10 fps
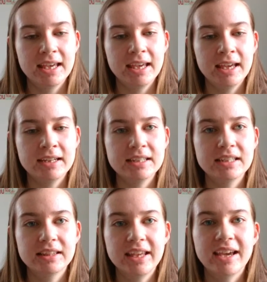And
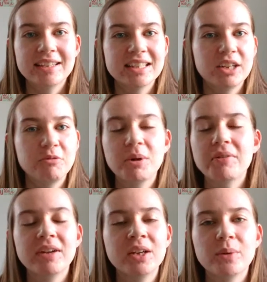like I said, if you have
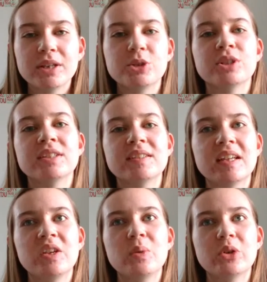any questions
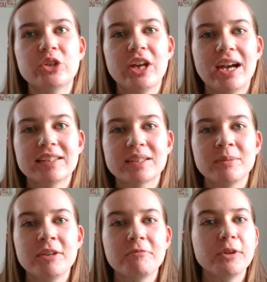that you wish to ask
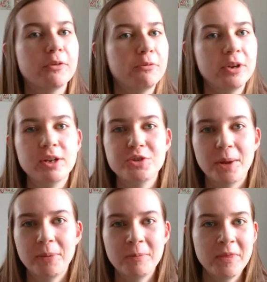me, feel free to
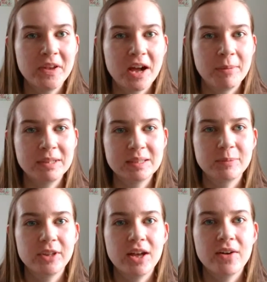drop them in the comments
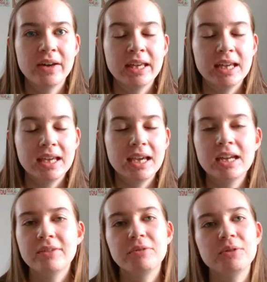below. And
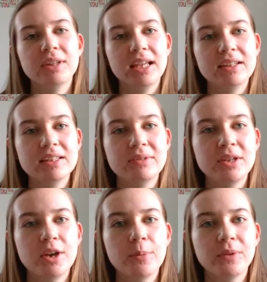if you like this
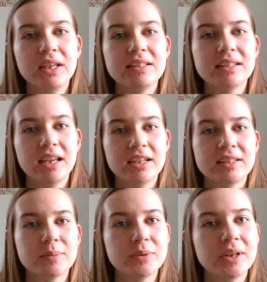video, please like and
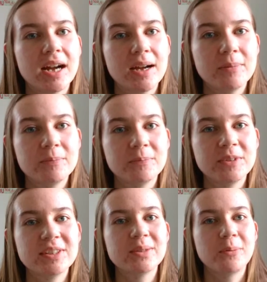subscribe
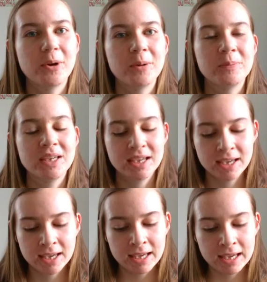to support me.
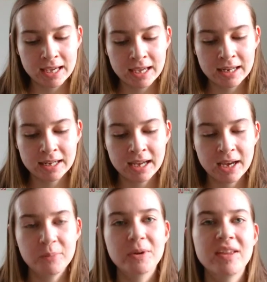And
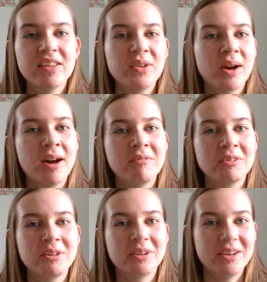I pray that you have
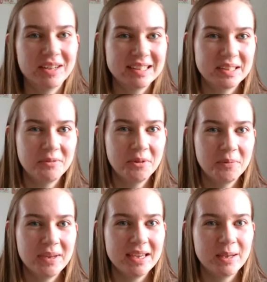a great rest of your
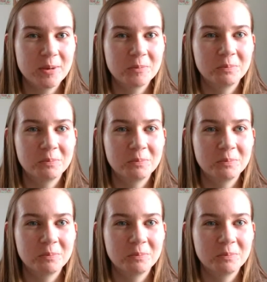week.